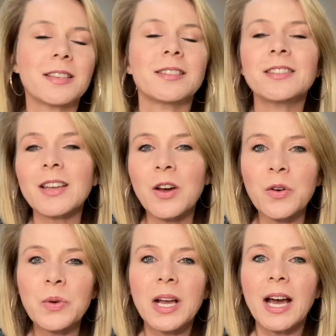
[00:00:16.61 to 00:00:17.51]

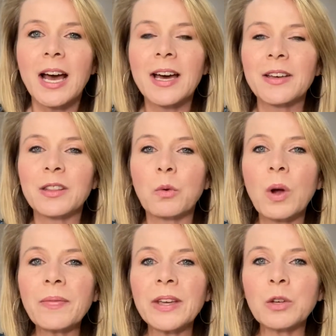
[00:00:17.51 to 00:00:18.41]
So the
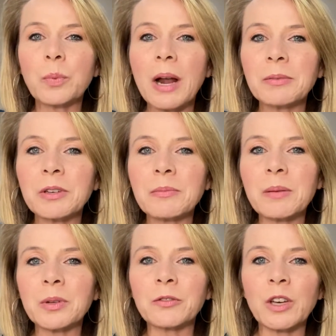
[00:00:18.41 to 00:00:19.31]
one that you probably
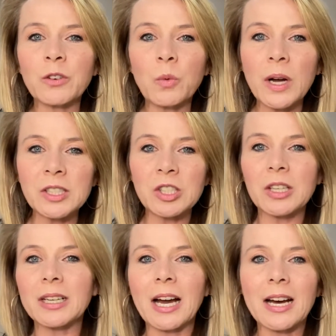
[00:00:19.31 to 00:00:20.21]
remember if you ever
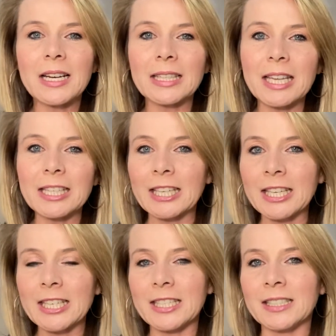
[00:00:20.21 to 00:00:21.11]
watched Karate
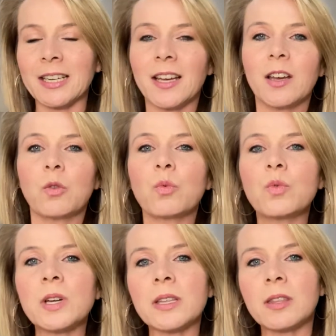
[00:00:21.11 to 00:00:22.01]
Kid
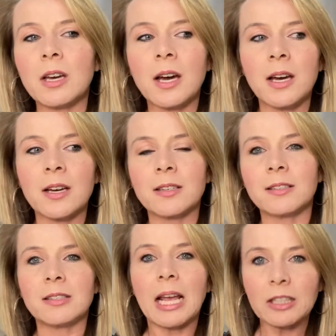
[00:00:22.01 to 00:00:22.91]
with
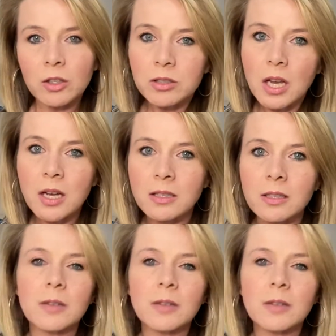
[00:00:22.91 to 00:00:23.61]
Daniel-san,